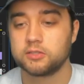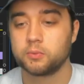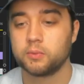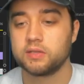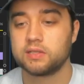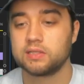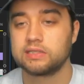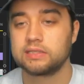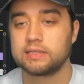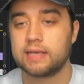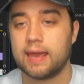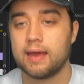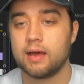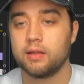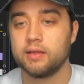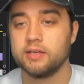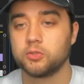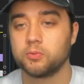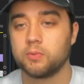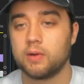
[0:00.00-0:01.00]
this with
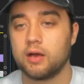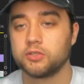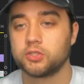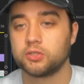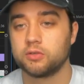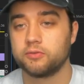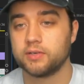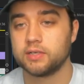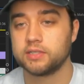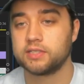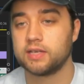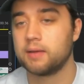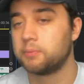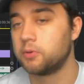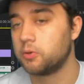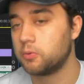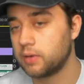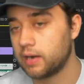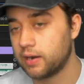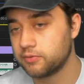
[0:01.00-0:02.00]
scale as well. So for example,